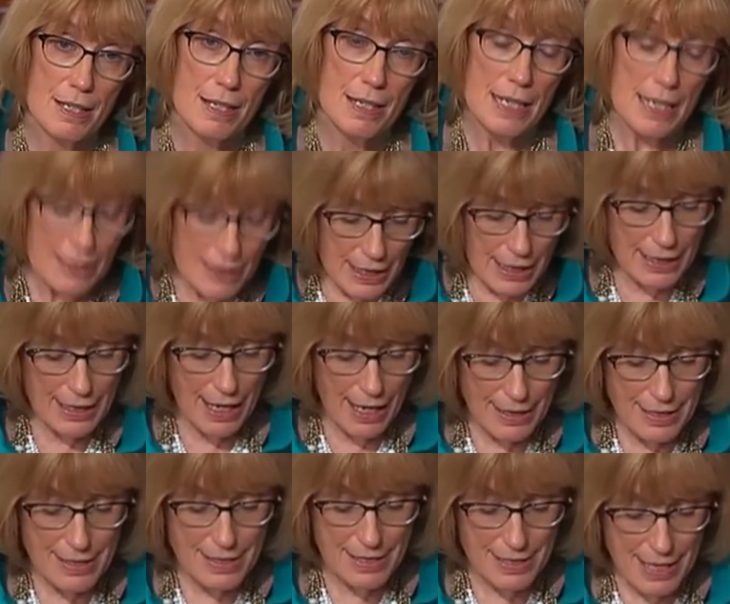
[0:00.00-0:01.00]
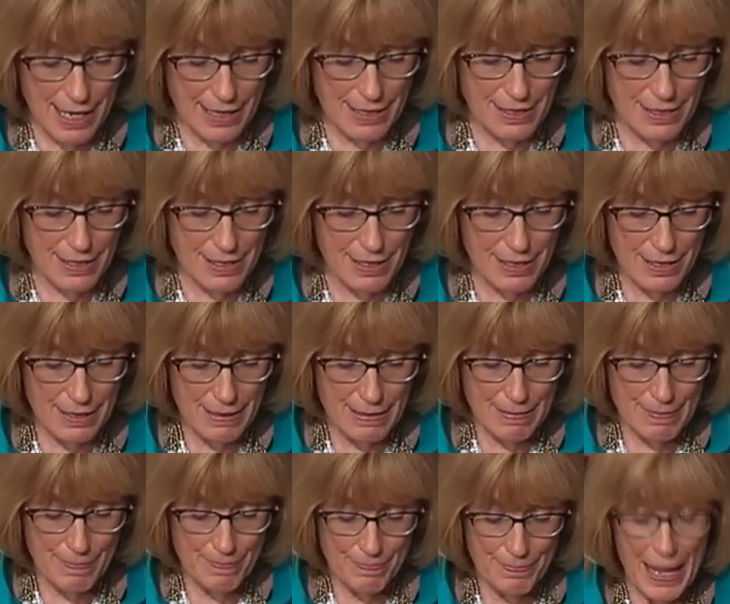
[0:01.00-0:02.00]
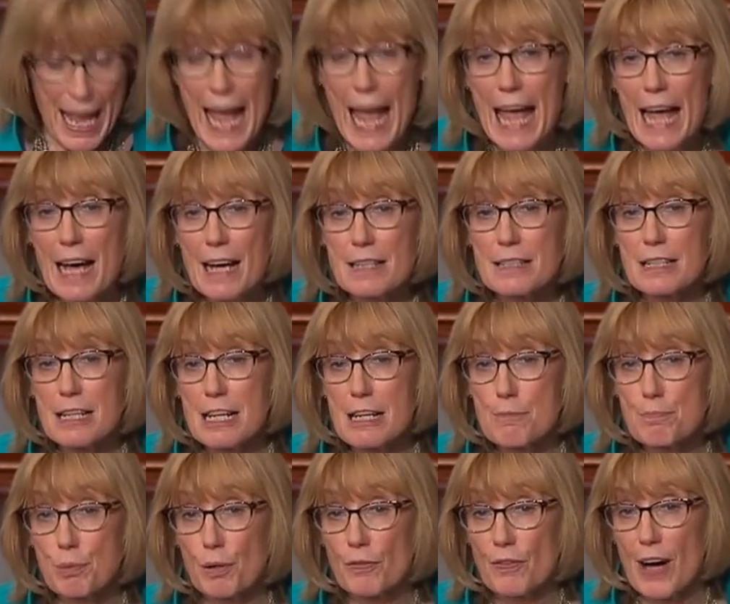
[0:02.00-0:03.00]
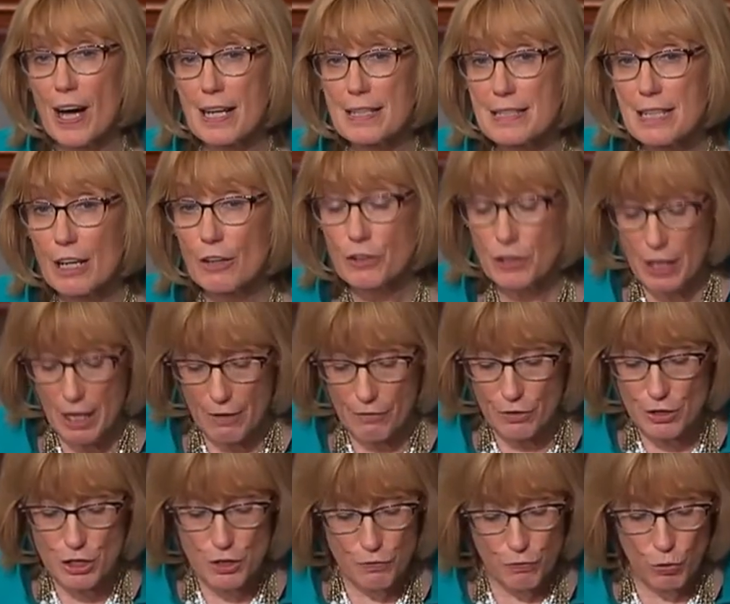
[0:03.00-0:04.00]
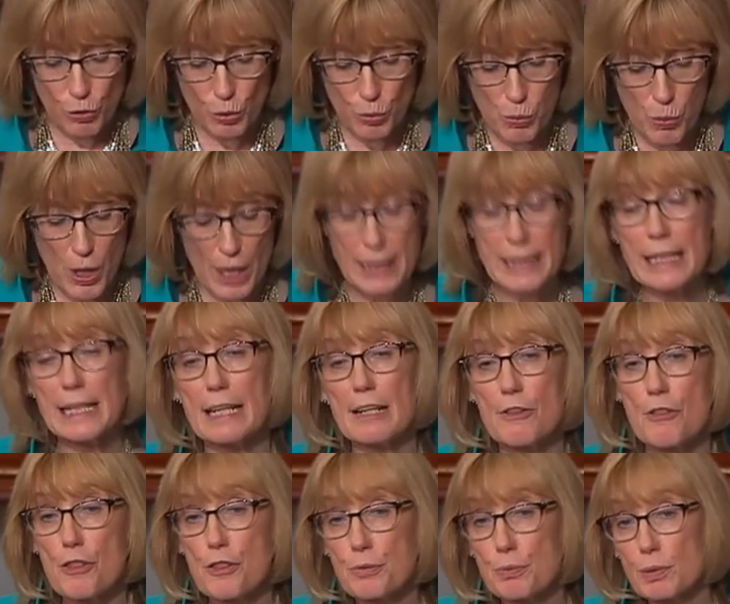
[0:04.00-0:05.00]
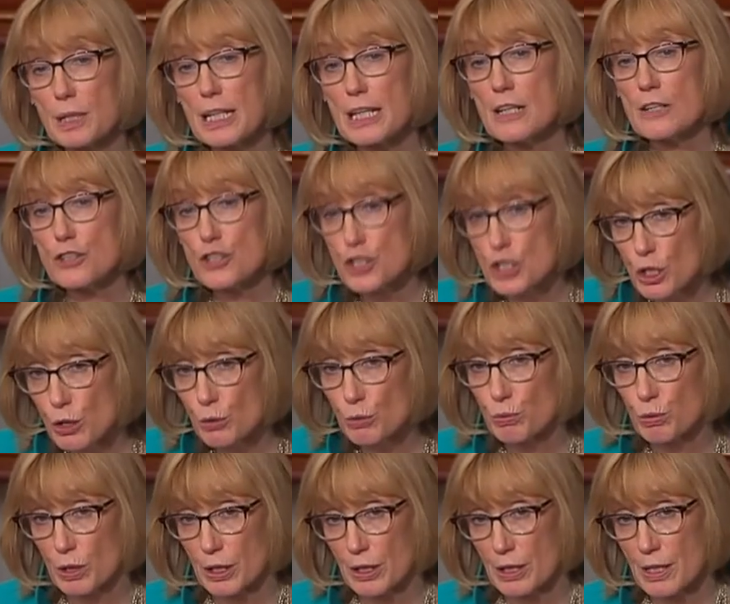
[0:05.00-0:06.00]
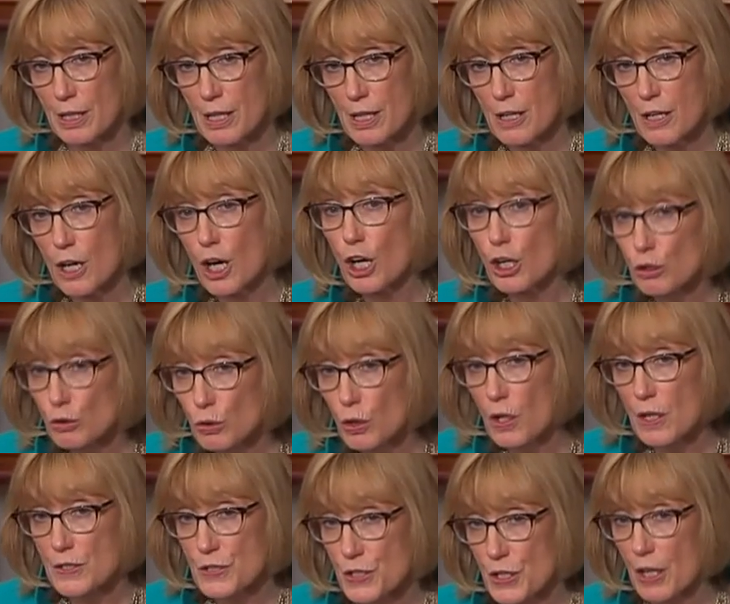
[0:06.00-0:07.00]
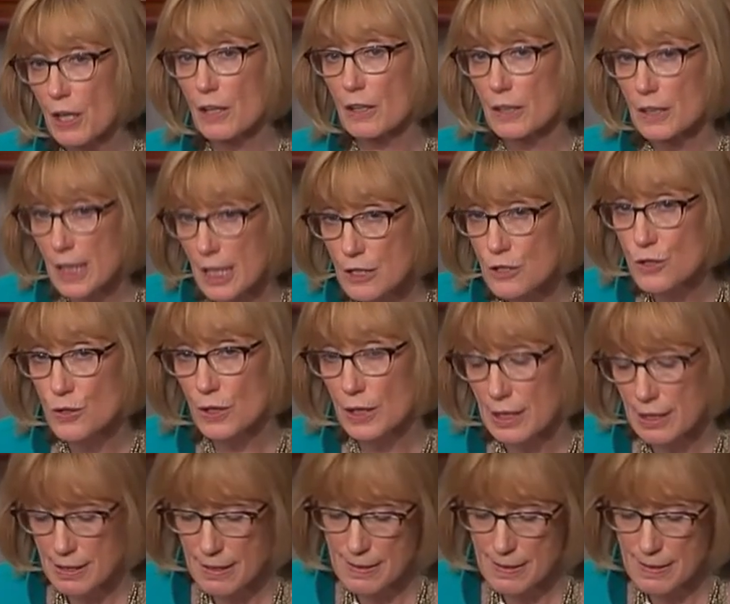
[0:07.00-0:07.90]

in the United States, and it provides health coverage for one in three children across our country.